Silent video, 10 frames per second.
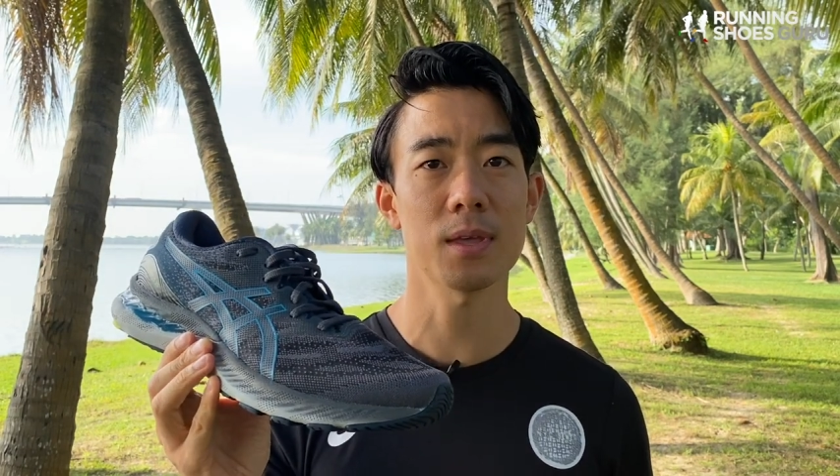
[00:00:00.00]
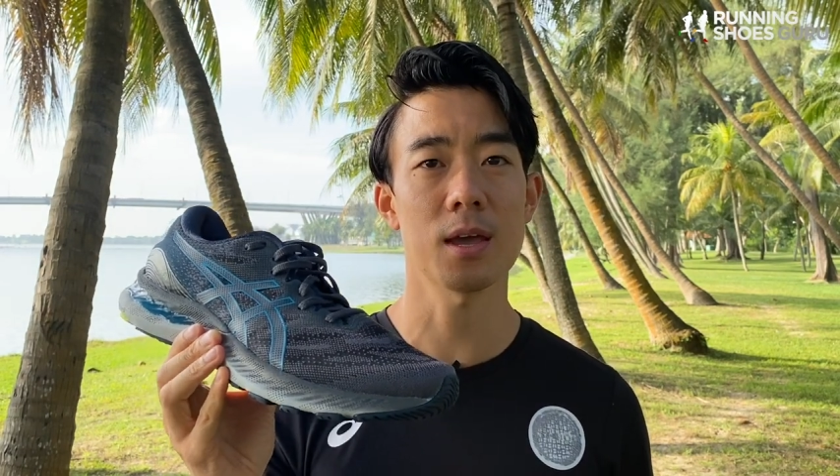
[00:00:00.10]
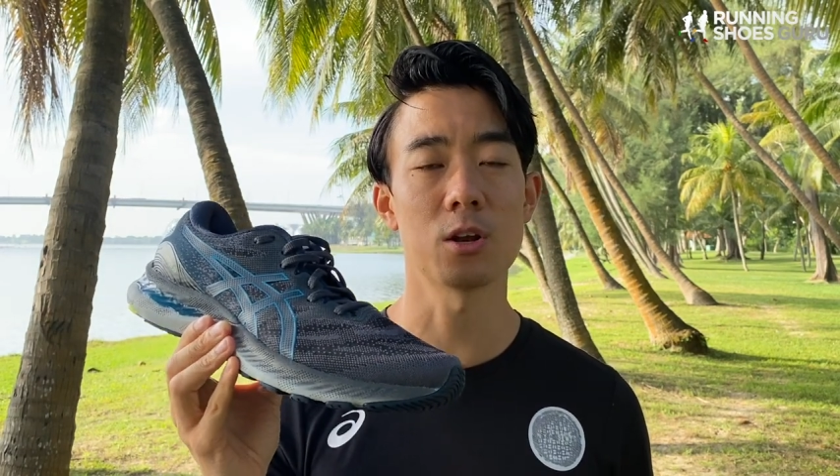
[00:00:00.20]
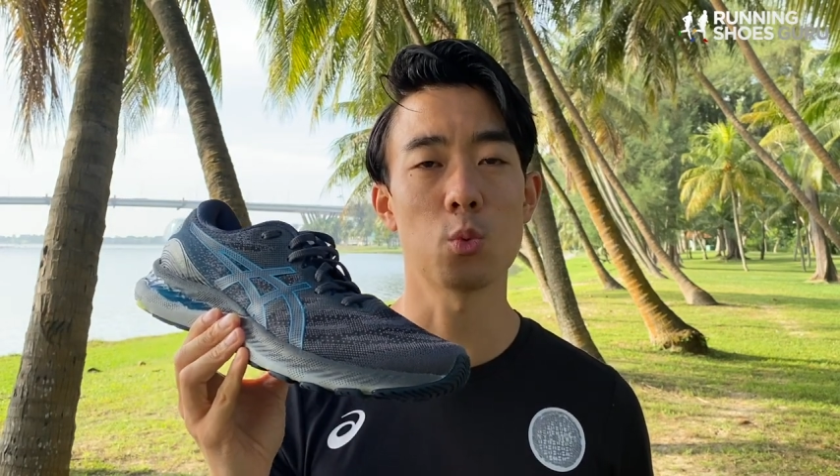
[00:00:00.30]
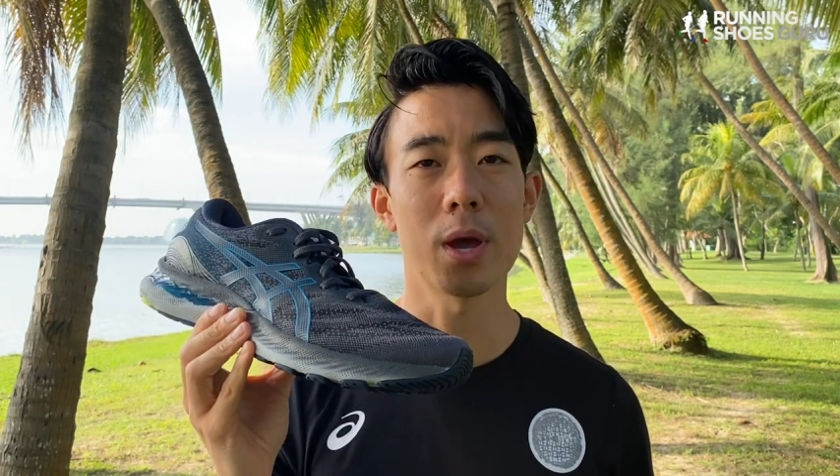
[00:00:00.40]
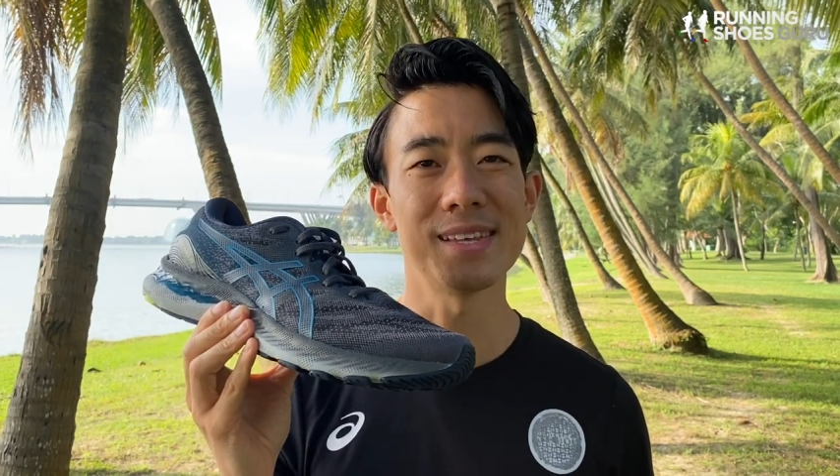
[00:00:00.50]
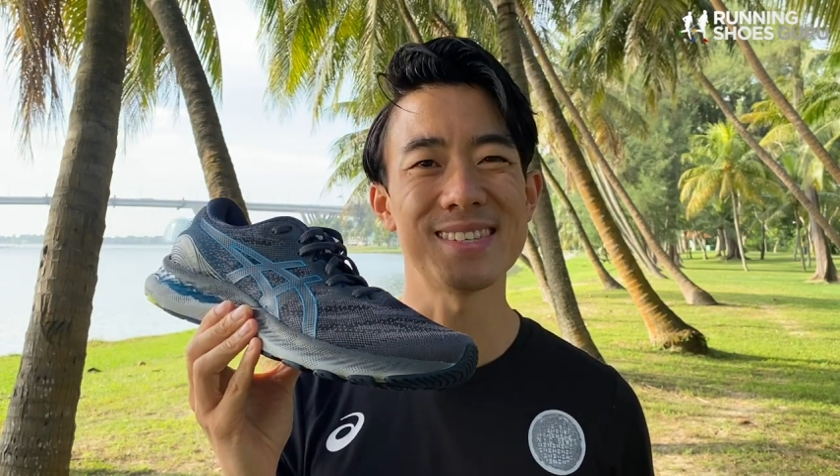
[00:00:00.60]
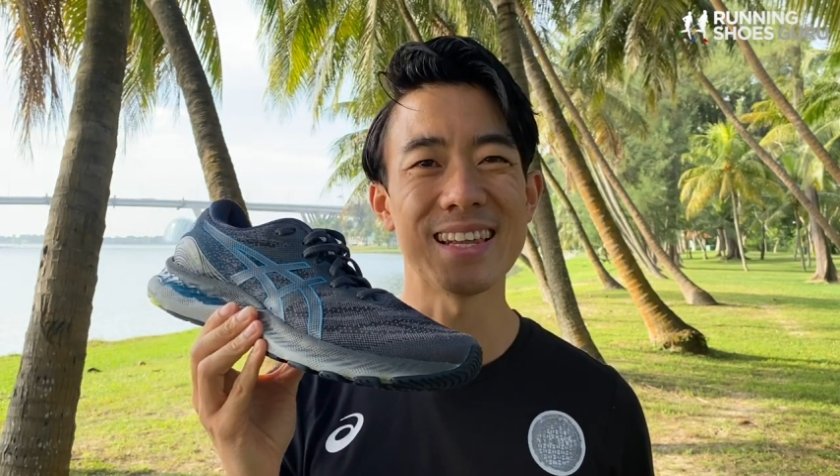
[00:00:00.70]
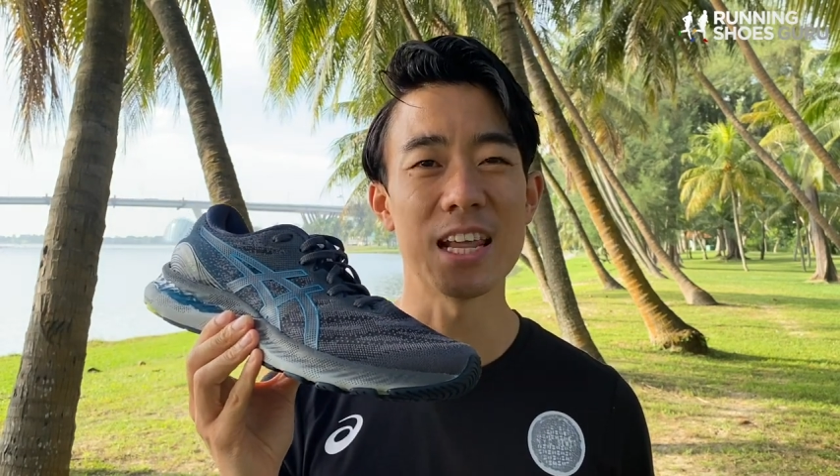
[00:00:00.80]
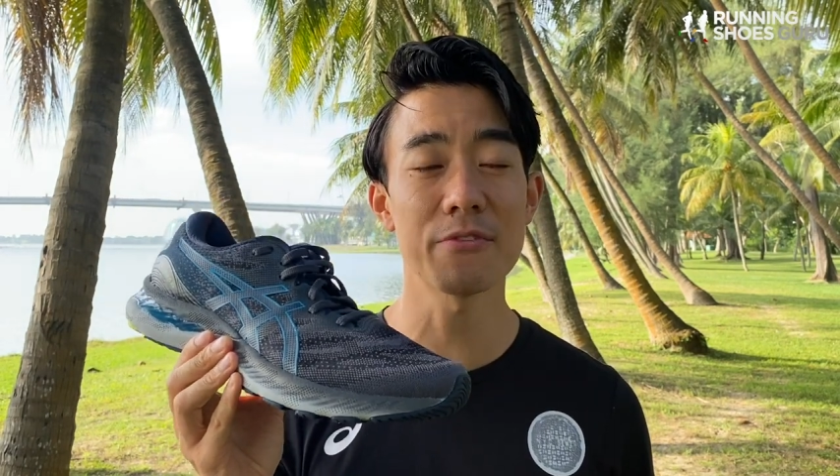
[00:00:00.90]
and it weighs
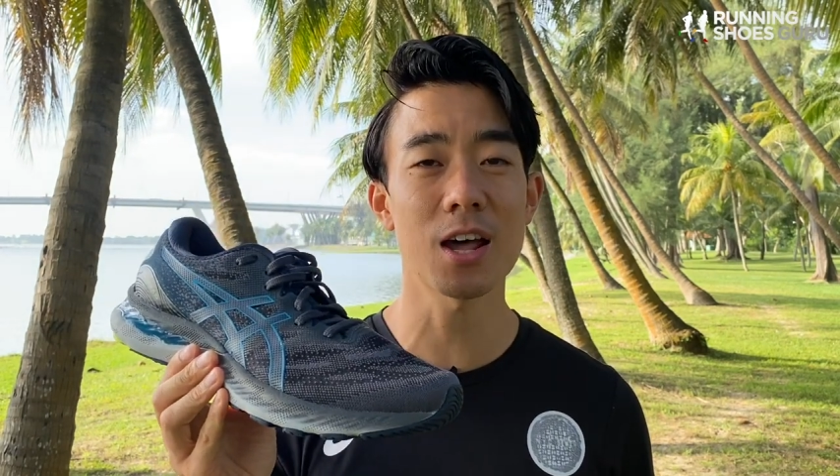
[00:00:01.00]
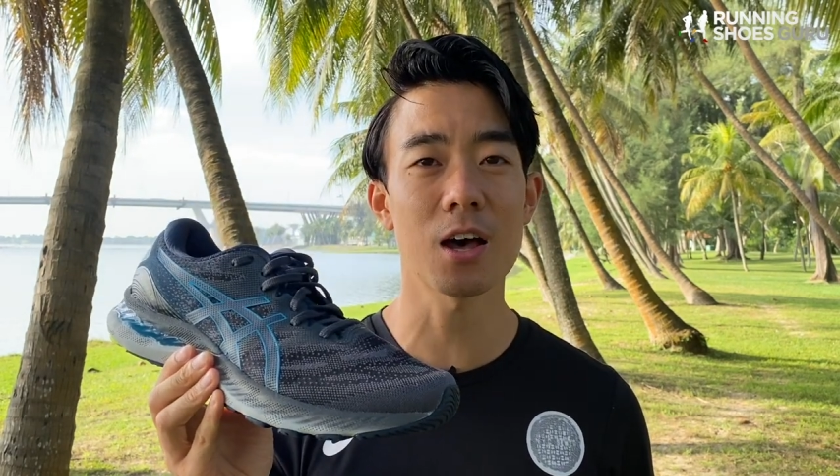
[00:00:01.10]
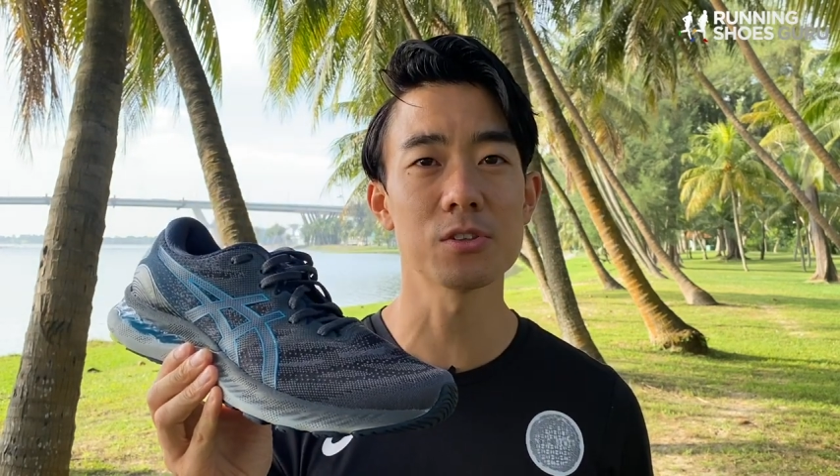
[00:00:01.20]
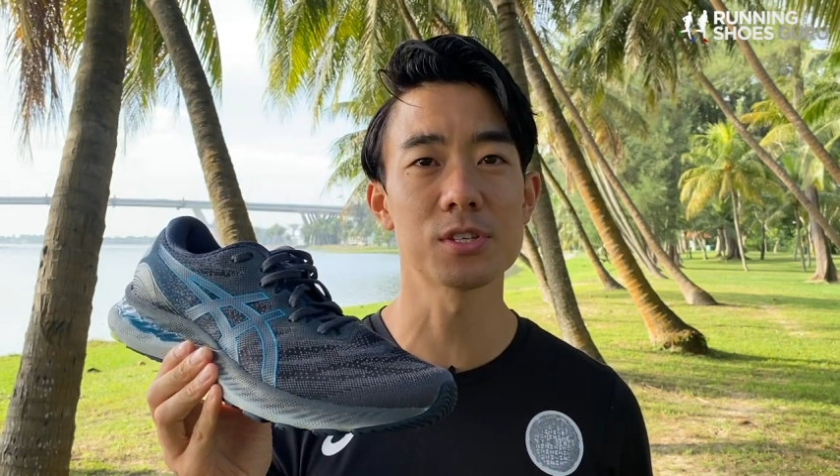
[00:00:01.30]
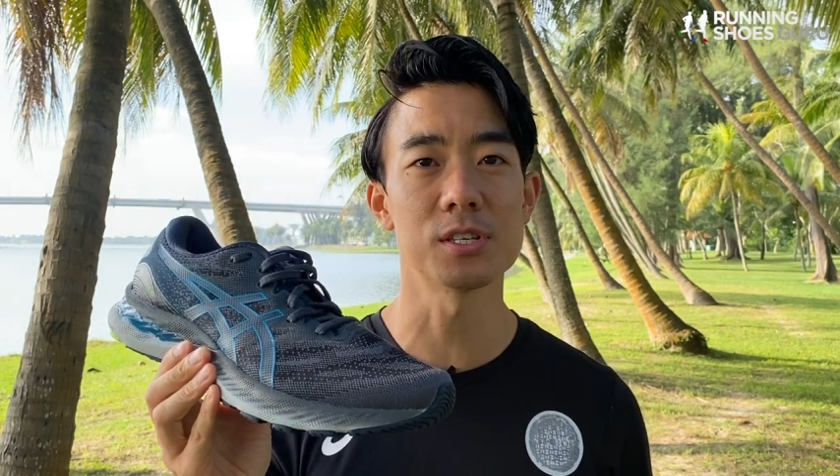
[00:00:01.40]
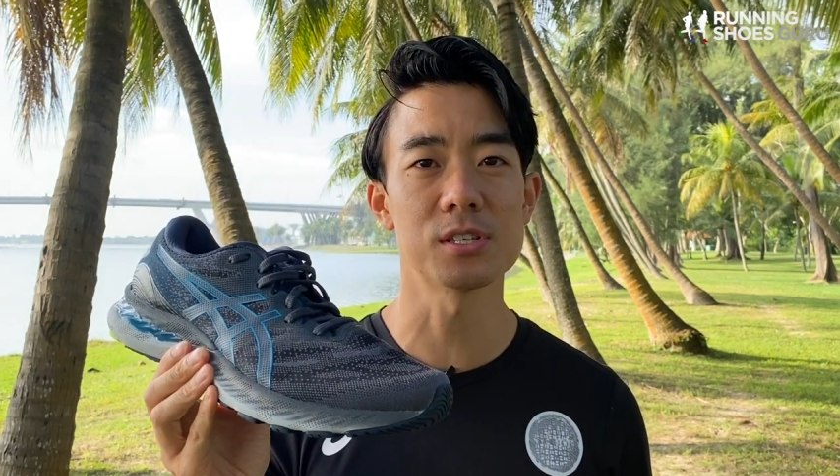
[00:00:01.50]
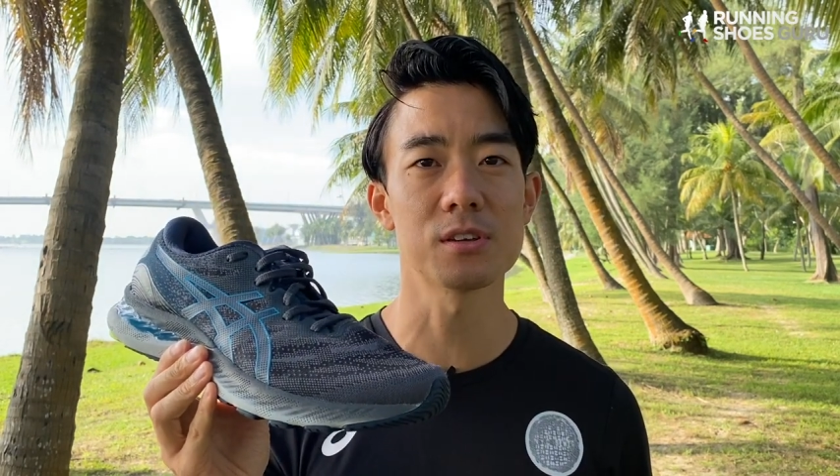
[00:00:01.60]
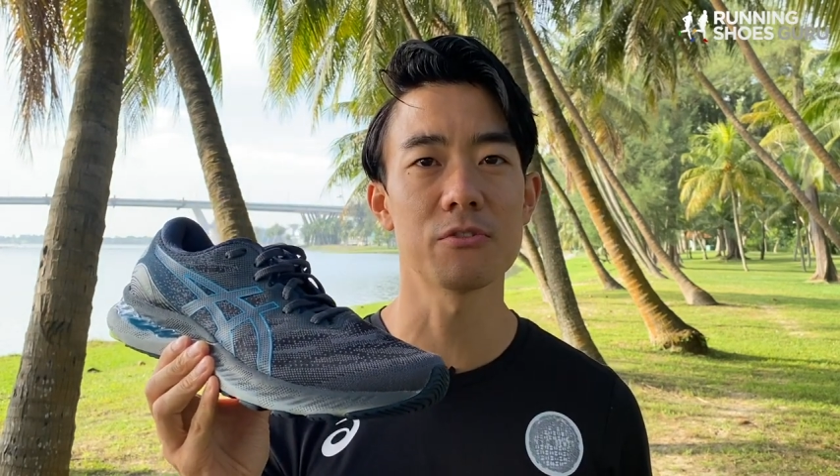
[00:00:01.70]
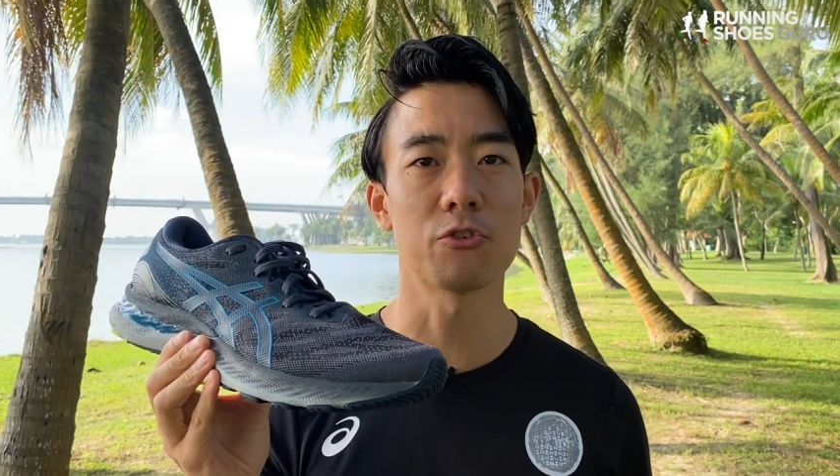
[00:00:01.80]
11 ounces